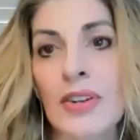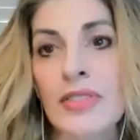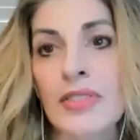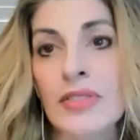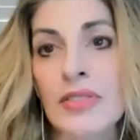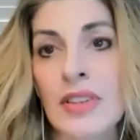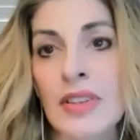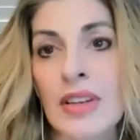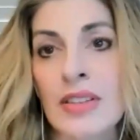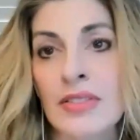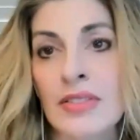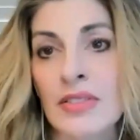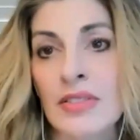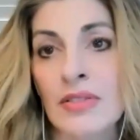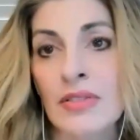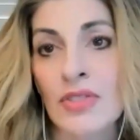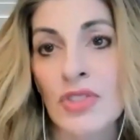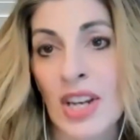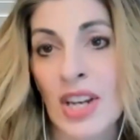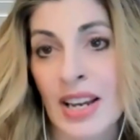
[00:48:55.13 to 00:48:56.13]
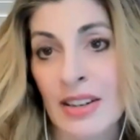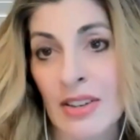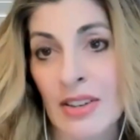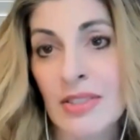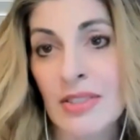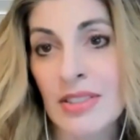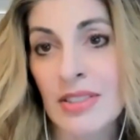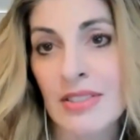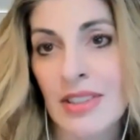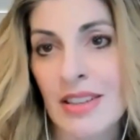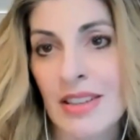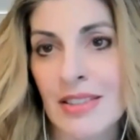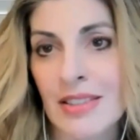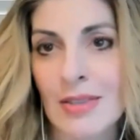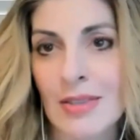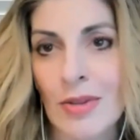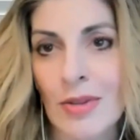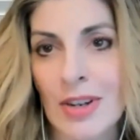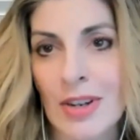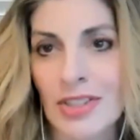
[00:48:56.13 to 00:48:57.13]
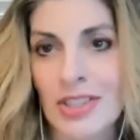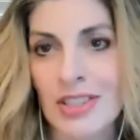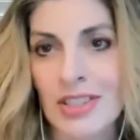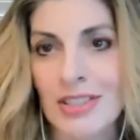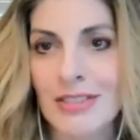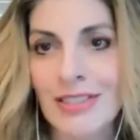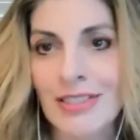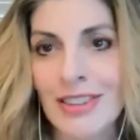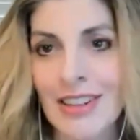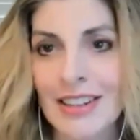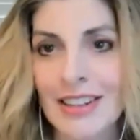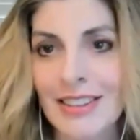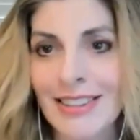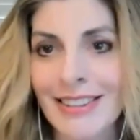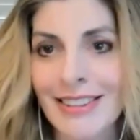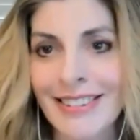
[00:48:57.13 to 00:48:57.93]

as channels, is that the question, kind of?